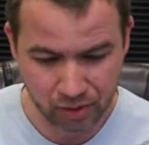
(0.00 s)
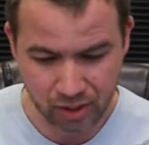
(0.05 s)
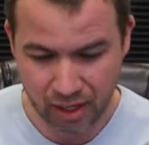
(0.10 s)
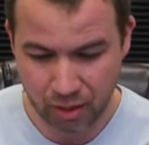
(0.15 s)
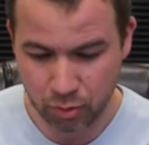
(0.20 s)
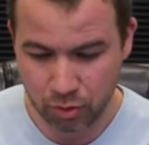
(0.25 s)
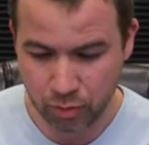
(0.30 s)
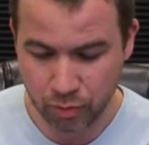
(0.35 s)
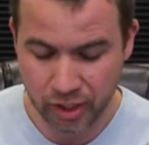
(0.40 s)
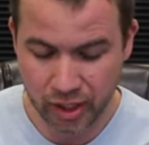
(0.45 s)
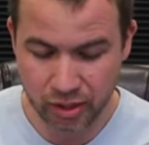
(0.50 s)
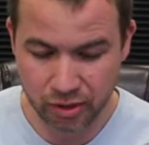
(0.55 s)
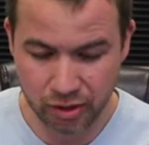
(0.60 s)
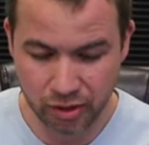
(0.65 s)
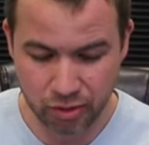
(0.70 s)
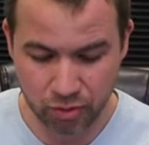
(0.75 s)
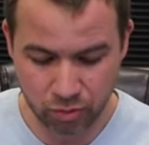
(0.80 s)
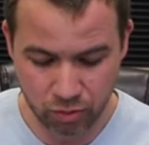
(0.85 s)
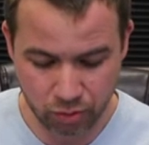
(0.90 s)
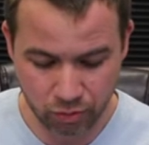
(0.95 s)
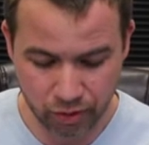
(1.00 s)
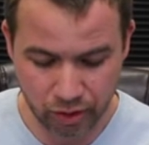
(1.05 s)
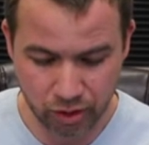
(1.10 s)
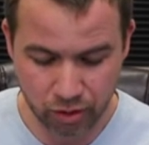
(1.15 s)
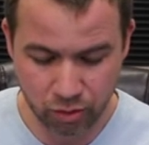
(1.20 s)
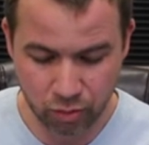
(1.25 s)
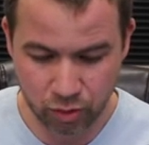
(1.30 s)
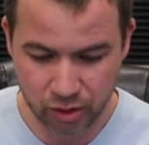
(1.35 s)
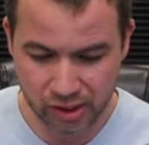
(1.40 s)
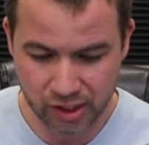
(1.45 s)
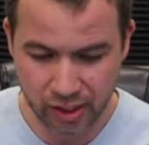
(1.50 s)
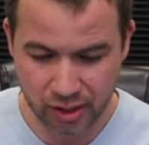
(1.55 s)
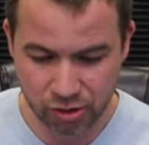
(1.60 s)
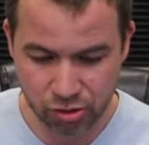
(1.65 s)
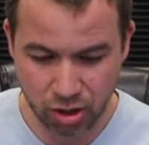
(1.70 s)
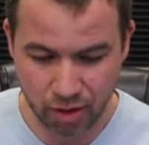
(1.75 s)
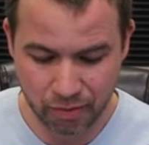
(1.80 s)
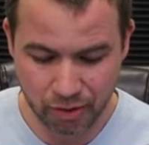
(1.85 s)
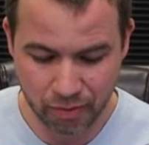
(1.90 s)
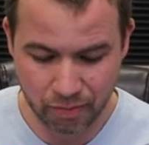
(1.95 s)
Okay, what are we gonna do? What are we gonna do? What's he gonna
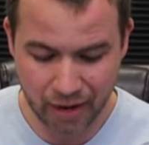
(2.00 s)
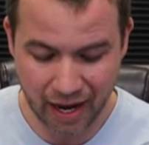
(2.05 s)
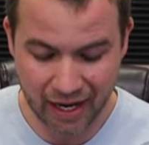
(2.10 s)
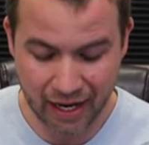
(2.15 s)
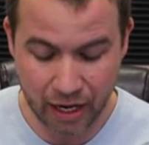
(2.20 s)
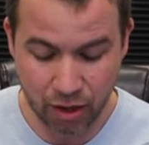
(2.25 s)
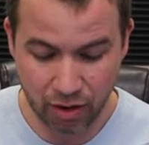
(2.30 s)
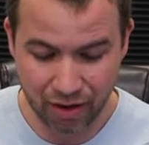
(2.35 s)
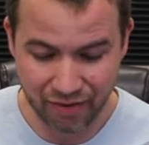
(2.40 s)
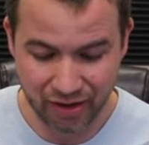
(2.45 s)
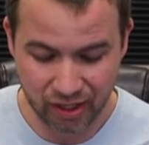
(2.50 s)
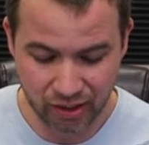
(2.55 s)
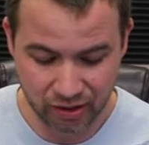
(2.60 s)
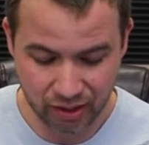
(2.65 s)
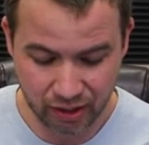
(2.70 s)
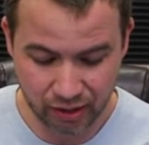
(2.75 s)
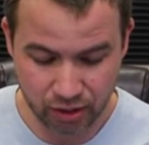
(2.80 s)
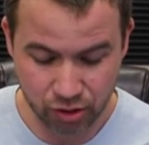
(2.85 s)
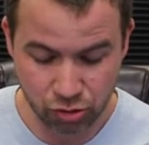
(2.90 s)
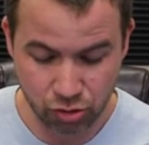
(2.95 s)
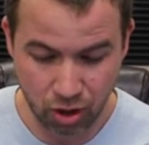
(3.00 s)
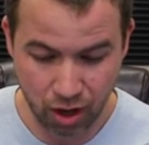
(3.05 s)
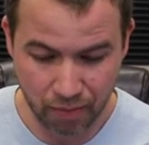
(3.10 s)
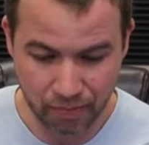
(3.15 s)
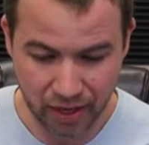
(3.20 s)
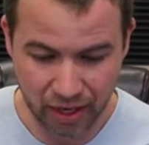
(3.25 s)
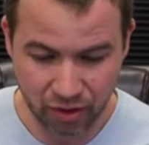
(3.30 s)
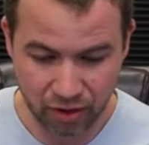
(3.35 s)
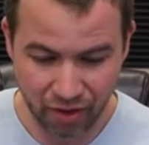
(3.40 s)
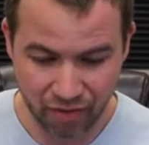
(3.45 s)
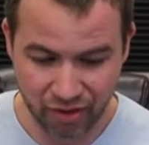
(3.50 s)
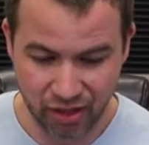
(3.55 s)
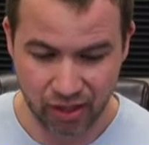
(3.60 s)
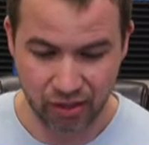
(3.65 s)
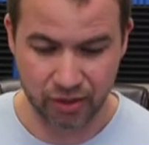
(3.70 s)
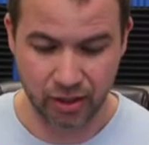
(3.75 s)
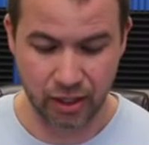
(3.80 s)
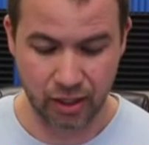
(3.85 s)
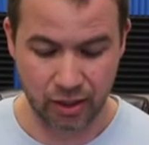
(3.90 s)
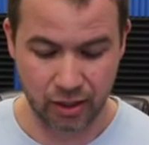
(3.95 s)
drop in the back? I don't have anything to drop. I don't have
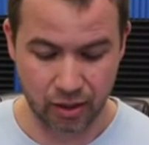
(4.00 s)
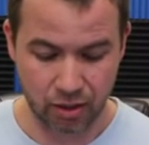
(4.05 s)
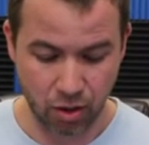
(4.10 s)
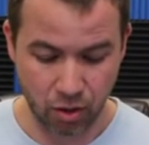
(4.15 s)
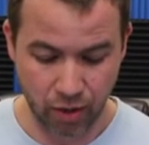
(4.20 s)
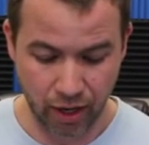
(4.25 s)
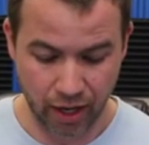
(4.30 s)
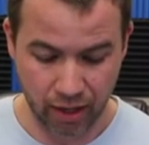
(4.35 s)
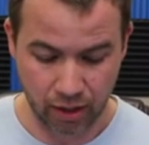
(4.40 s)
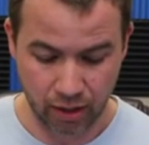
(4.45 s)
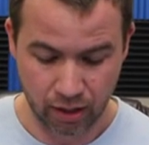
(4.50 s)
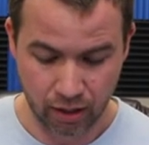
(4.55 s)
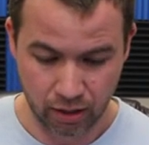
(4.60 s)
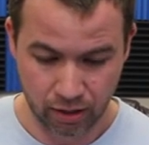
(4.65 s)
anything. Okay.